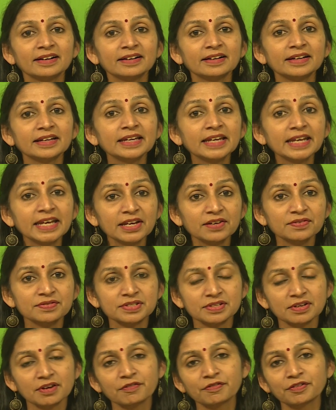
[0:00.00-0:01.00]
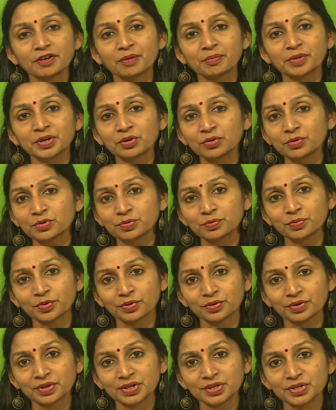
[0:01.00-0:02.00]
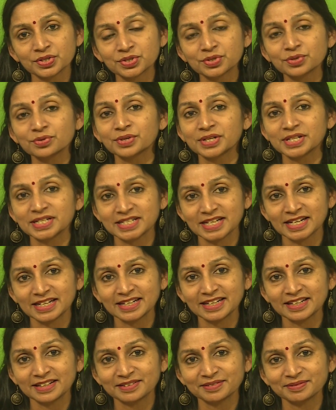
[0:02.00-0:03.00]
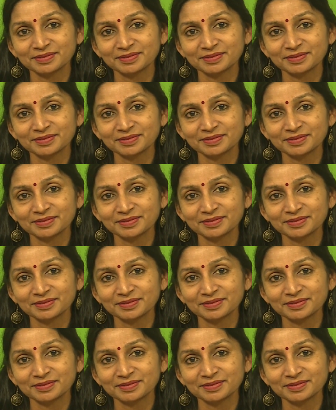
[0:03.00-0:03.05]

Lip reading: Leaves from a Notebook, Storytelling.